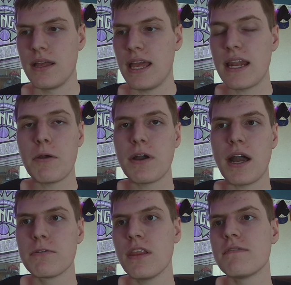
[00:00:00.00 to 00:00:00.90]
and
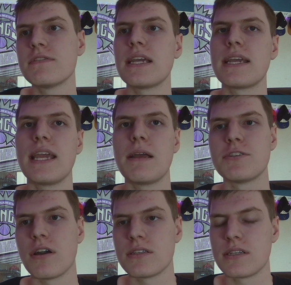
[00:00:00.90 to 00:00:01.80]
I would love to get Cam
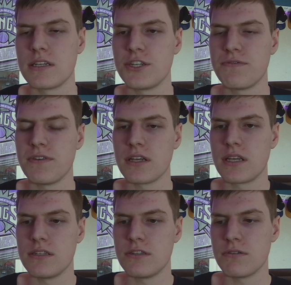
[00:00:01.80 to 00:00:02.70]
Johnson. I just feel like
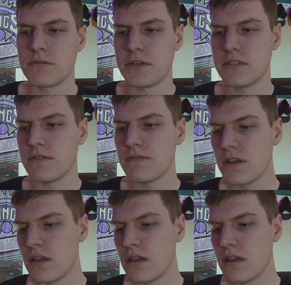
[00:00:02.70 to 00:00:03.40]
he's too expensive.